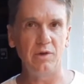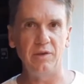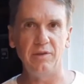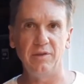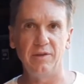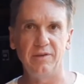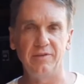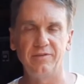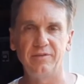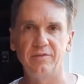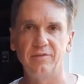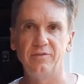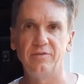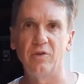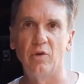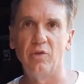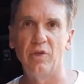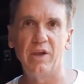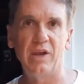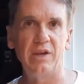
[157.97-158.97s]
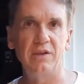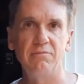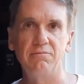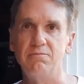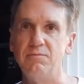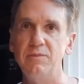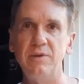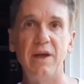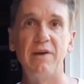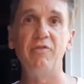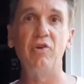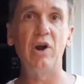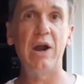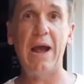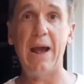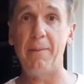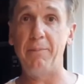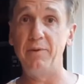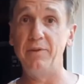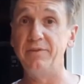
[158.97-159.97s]
this so that it never
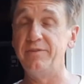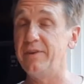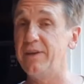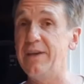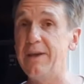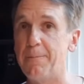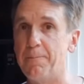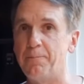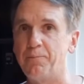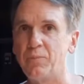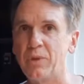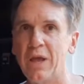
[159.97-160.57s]
happens again?